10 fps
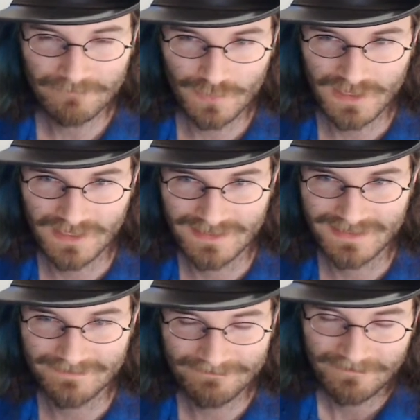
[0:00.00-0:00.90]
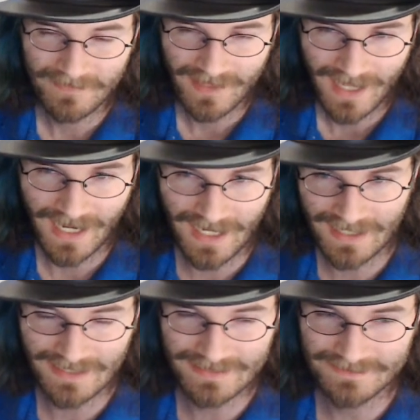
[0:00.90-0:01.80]
Because
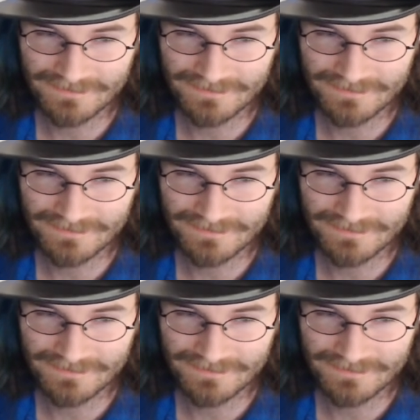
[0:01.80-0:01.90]
uh,